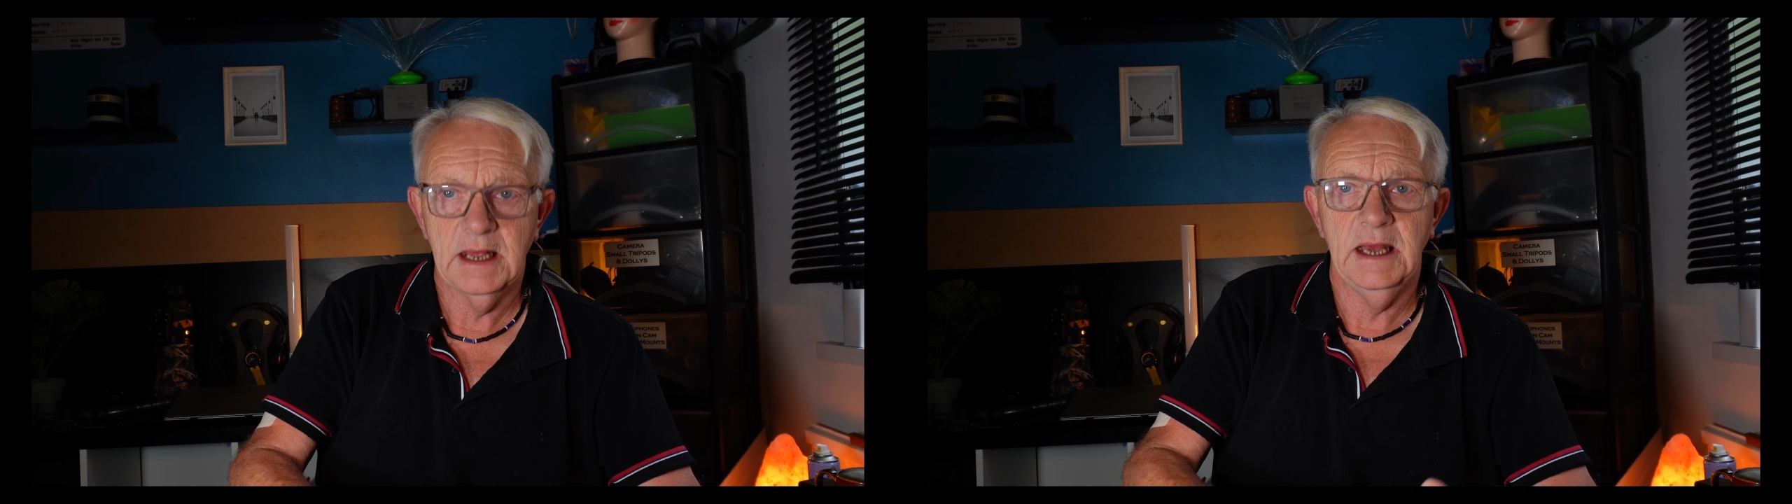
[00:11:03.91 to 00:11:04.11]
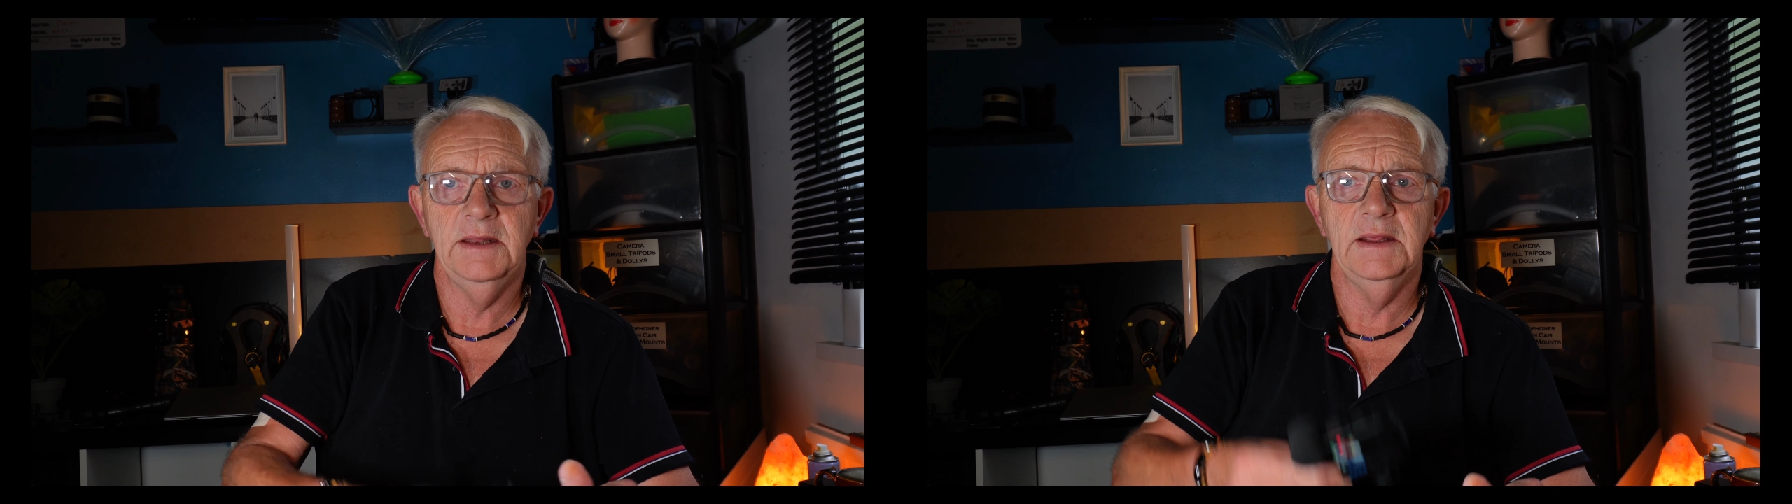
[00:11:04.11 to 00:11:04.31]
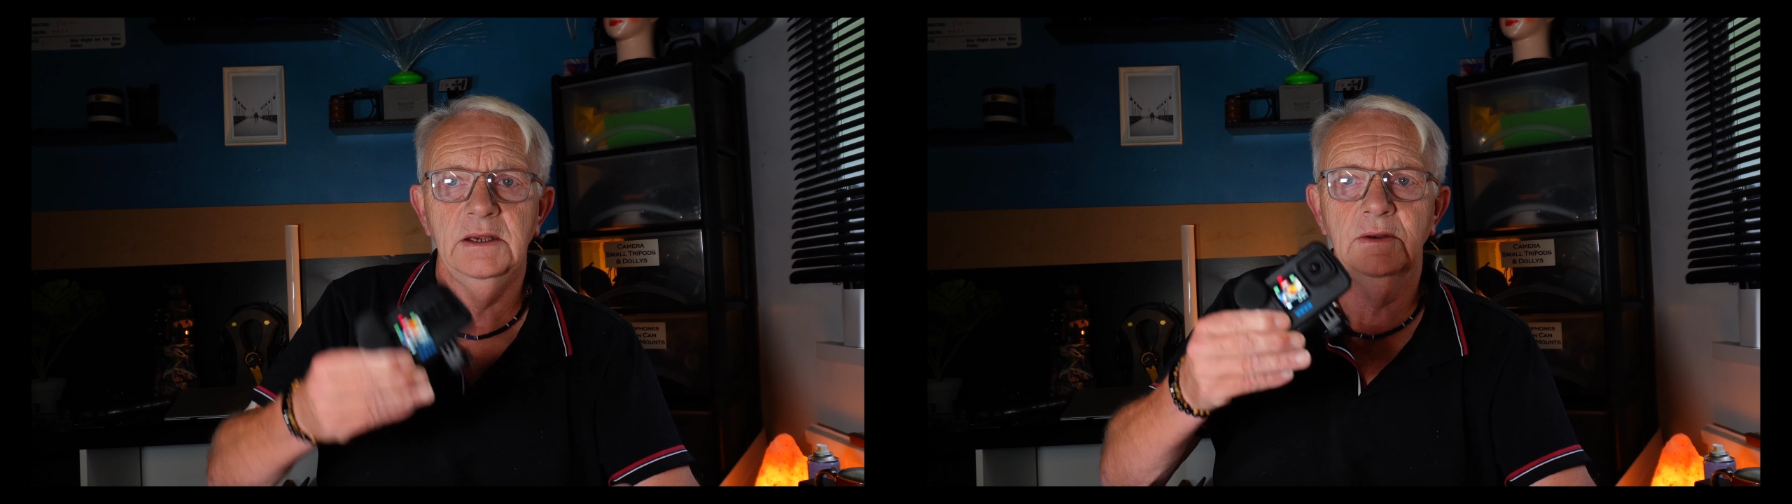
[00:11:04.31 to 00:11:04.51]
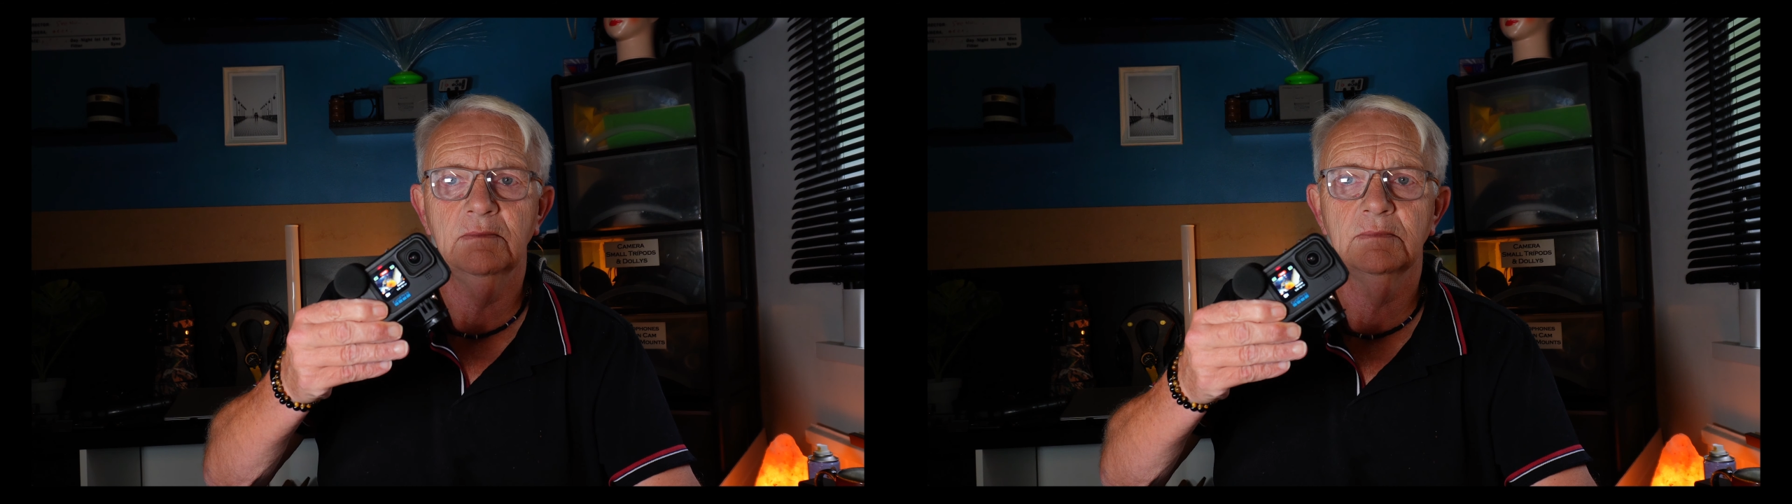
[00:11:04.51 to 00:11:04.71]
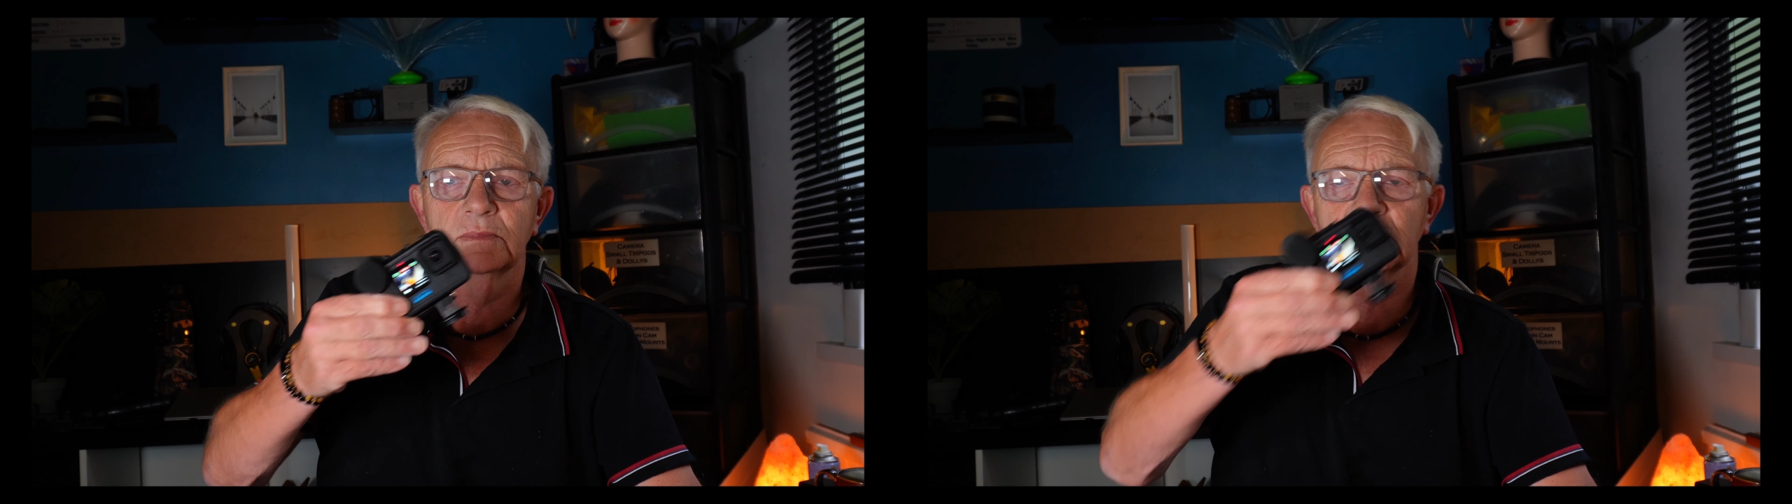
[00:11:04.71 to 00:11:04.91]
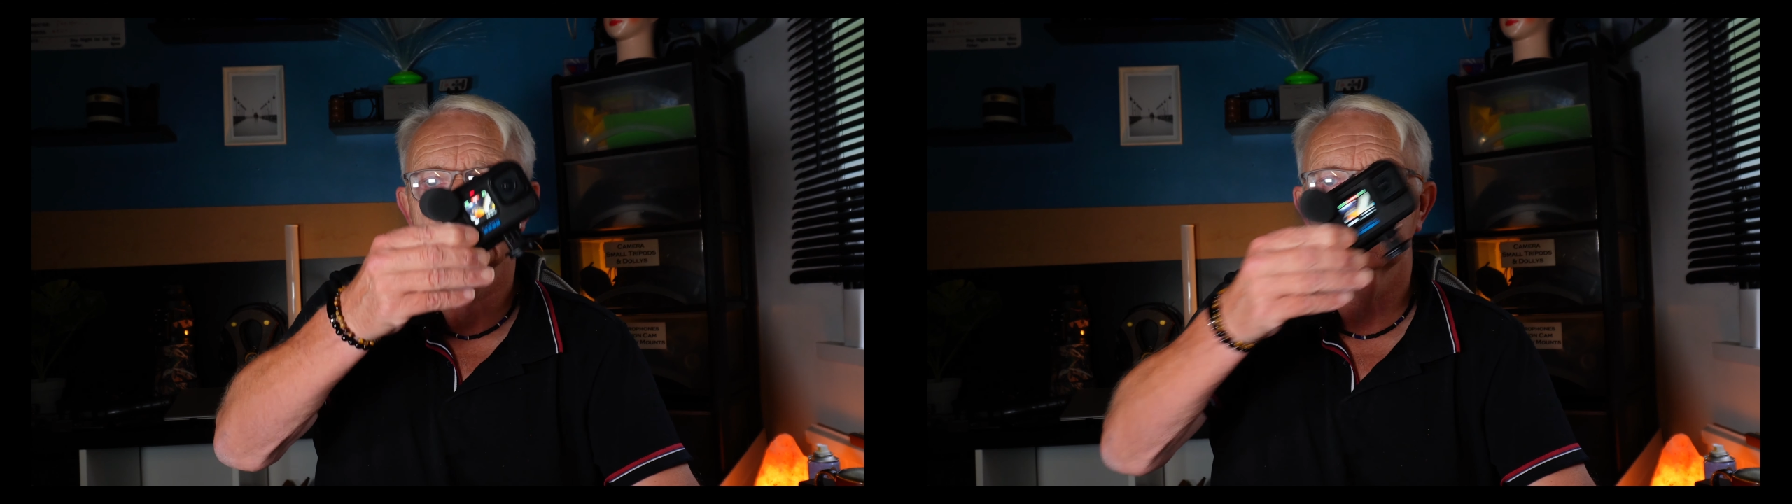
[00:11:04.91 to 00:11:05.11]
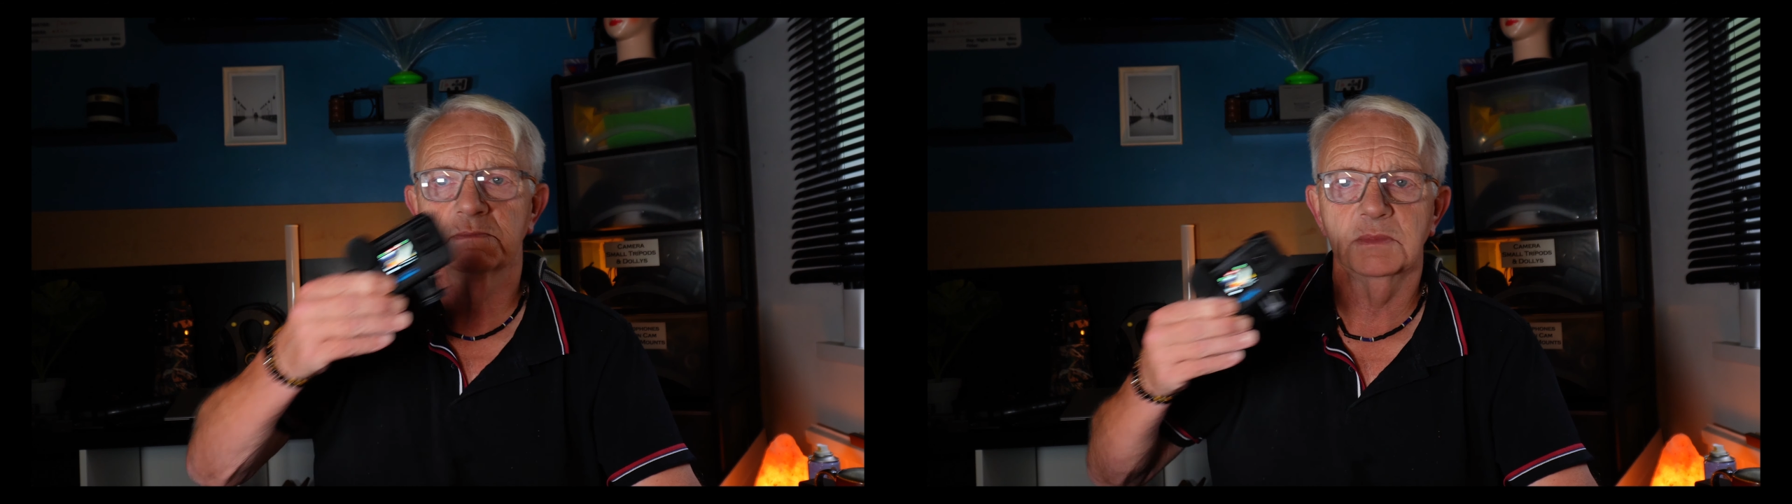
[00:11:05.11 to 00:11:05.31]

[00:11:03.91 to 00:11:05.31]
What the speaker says: then just